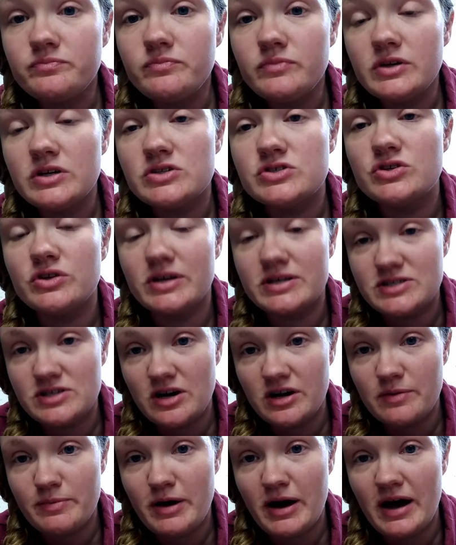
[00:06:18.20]
So let's talk
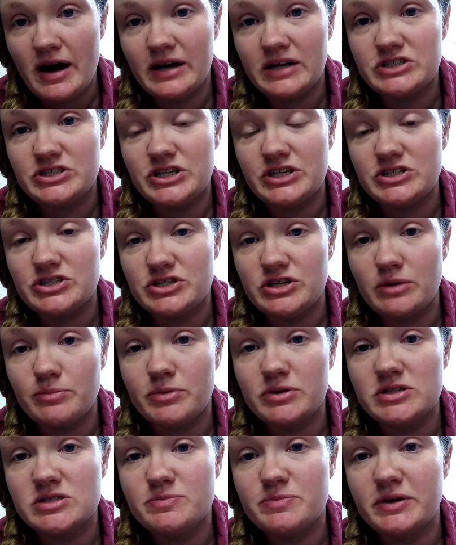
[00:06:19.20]
about how to change
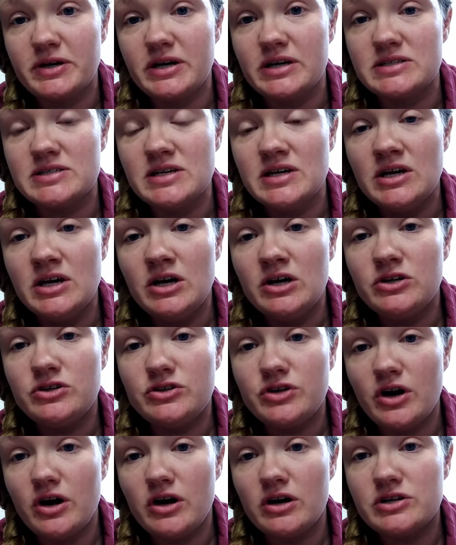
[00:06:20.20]
numbers, because
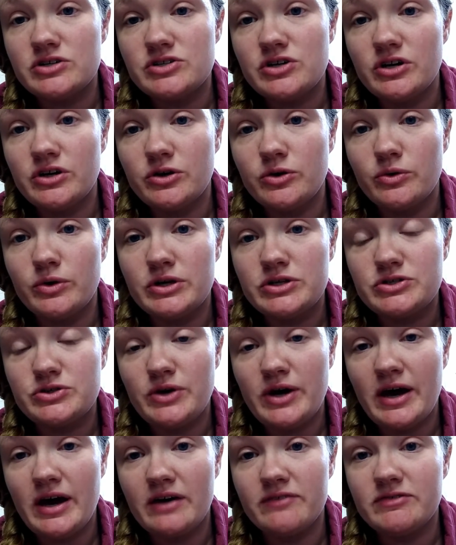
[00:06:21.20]
dogs are going to
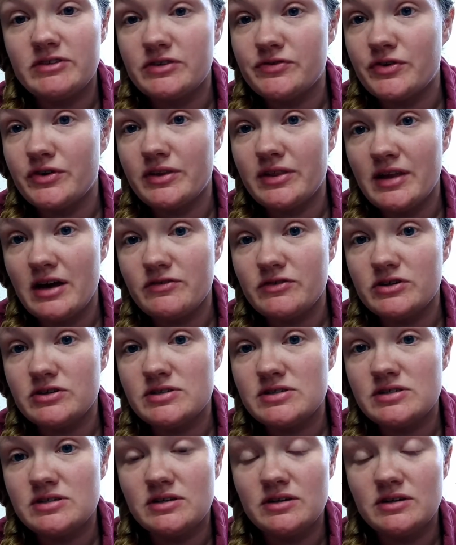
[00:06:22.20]
have different levels.